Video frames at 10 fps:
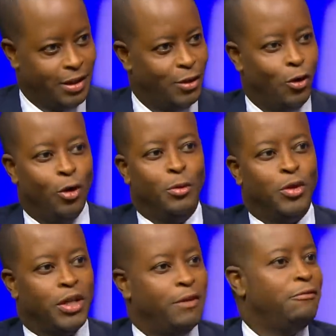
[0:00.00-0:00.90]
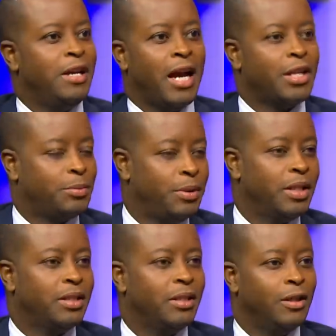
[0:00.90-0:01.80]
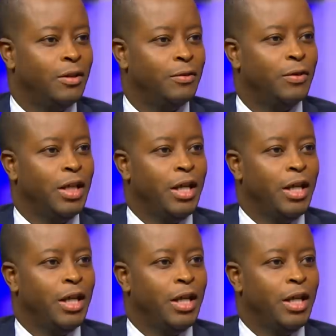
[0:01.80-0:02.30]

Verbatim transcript: in almost every aspect of